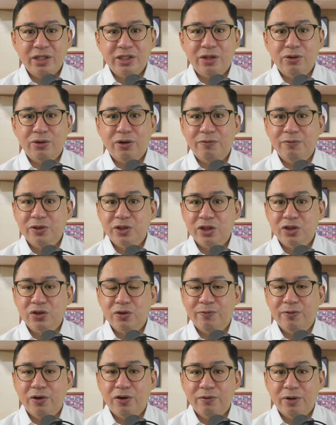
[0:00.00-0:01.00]
and officers
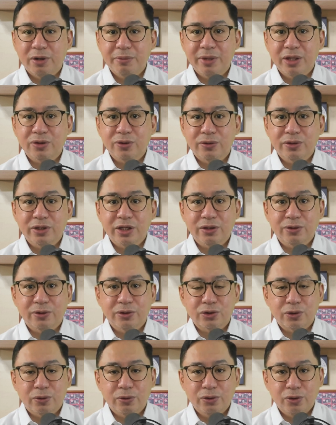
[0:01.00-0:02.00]
of government owned and
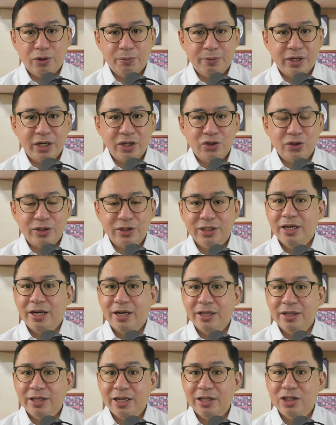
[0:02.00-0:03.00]
controlled corporations
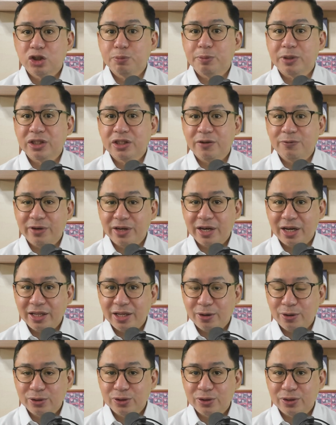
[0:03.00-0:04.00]
until
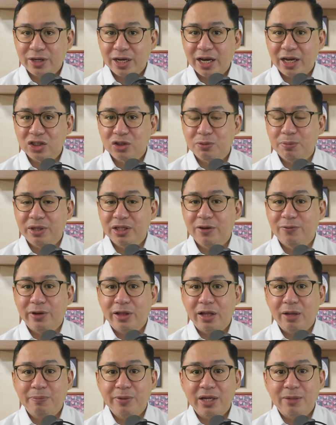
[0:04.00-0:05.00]
specifically authorized by the
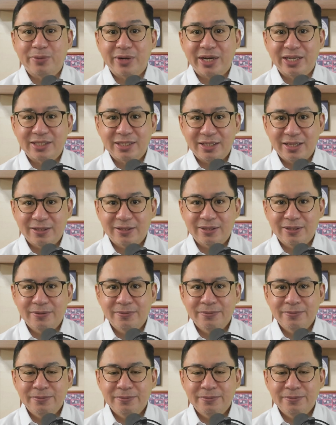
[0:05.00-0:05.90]
Philippine President.